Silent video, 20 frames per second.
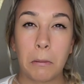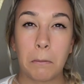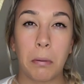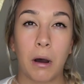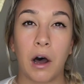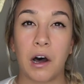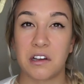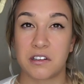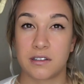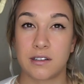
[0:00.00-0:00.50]

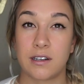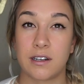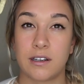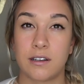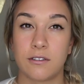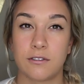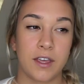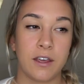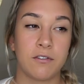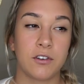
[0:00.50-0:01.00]

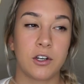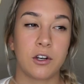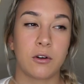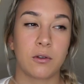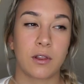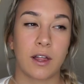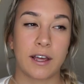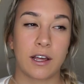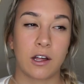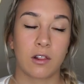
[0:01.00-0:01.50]
positive. Even
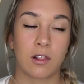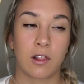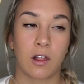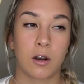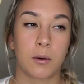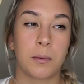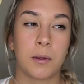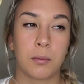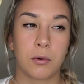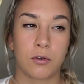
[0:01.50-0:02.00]
though like a
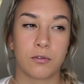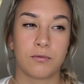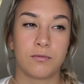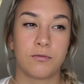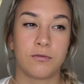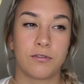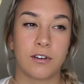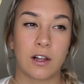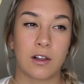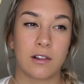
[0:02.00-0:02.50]
lot of
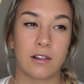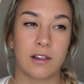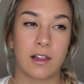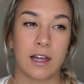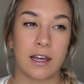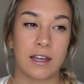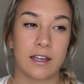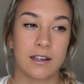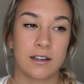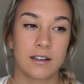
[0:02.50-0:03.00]
people felt
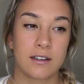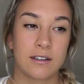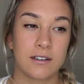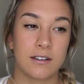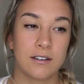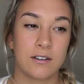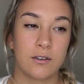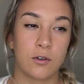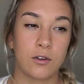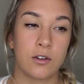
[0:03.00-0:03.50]
like,
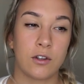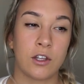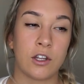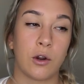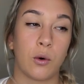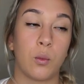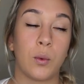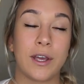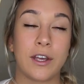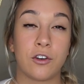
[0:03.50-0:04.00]
you
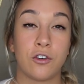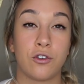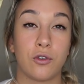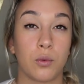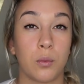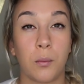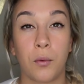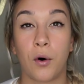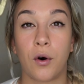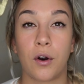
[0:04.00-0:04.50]
know, we could
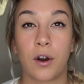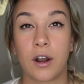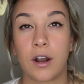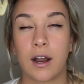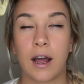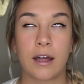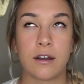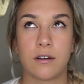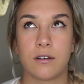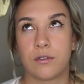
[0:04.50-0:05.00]
do
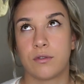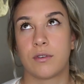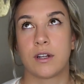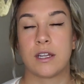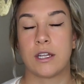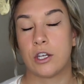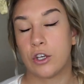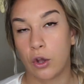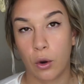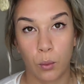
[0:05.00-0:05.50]
more, I didn't
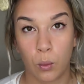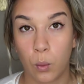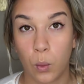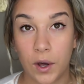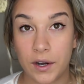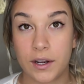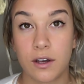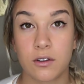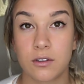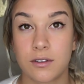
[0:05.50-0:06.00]
really know
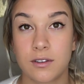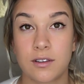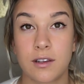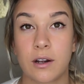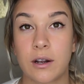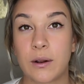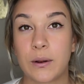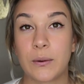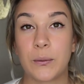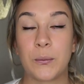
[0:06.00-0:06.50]
what else
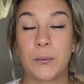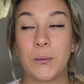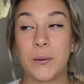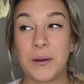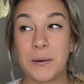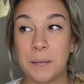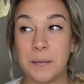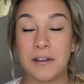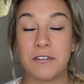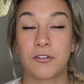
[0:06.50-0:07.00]
there
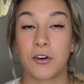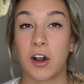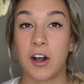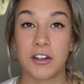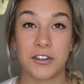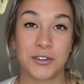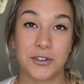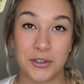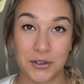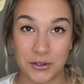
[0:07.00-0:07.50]
would be for
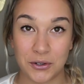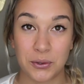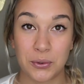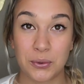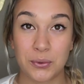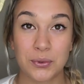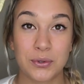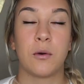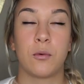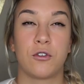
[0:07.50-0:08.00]
us to
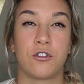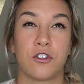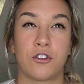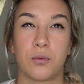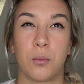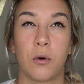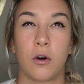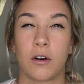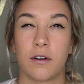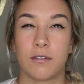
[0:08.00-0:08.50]
do. It was
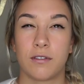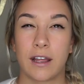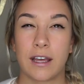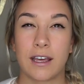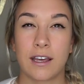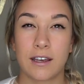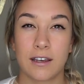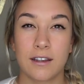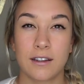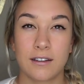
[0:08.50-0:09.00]
just more of
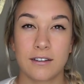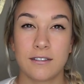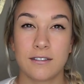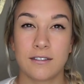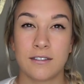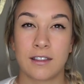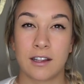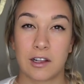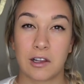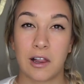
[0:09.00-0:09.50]
like
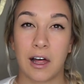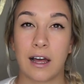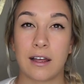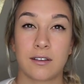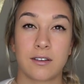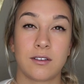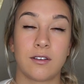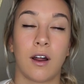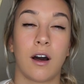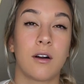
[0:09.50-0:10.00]
the
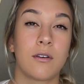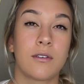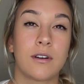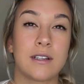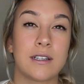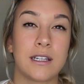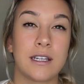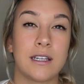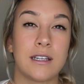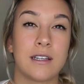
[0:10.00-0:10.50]
class not
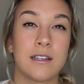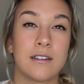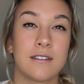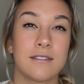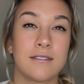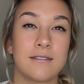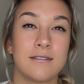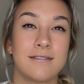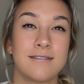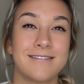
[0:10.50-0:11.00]

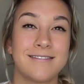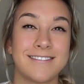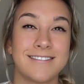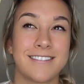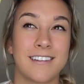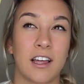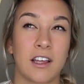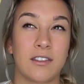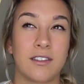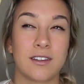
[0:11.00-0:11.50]
really,
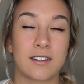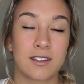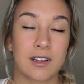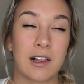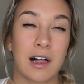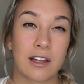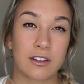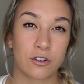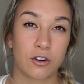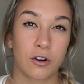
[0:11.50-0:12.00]
like this
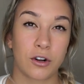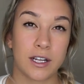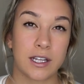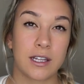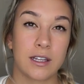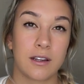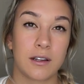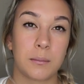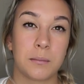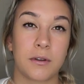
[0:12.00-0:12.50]
class
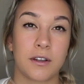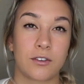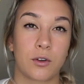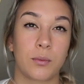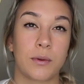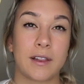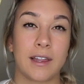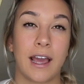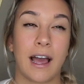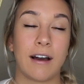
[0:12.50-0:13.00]
curriculum
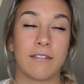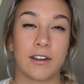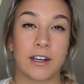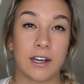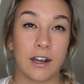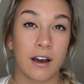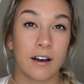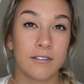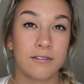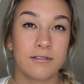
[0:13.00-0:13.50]
doesn't really have
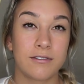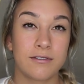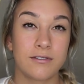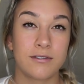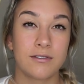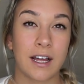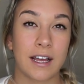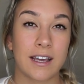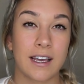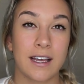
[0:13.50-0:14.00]

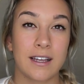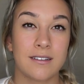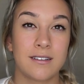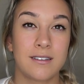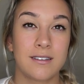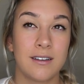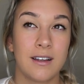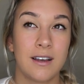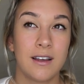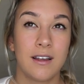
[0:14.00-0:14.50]
enough, I
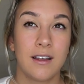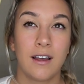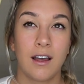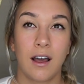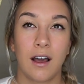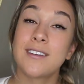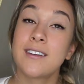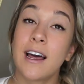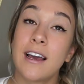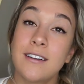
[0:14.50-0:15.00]
guess.
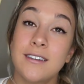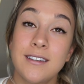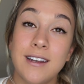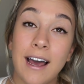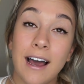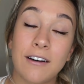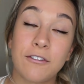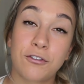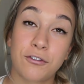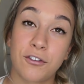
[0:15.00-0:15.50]
It's nice
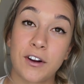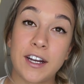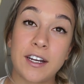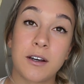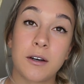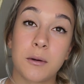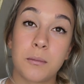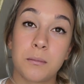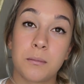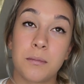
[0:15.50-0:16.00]
to have
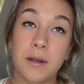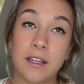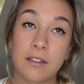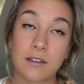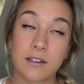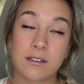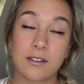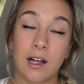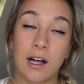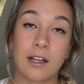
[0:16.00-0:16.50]
freedom
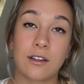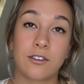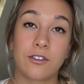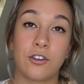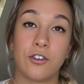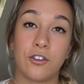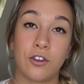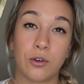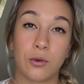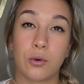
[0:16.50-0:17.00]
in this class
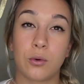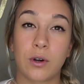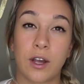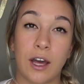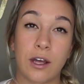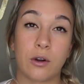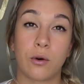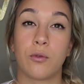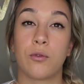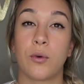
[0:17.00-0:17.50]
to do
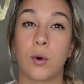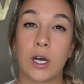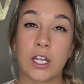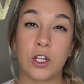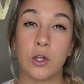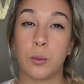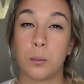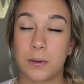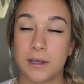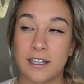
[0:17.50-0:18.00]
kind of
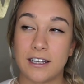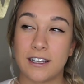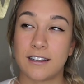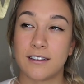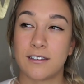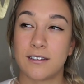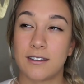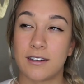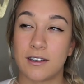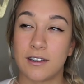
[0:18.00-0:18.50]
what you
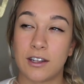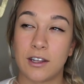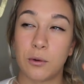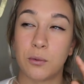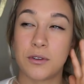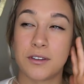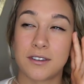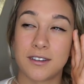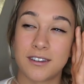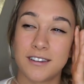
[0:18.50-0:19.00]
pleased, and he
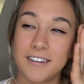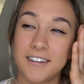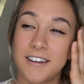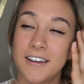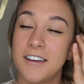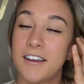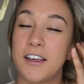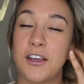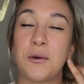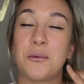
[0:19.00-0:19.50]
was
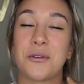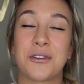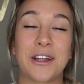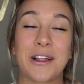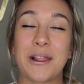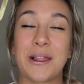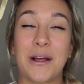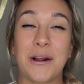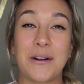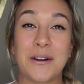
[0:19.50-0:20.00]

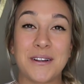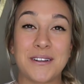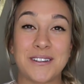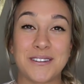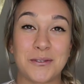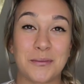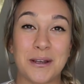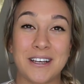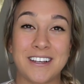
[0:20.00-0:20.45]
hilarious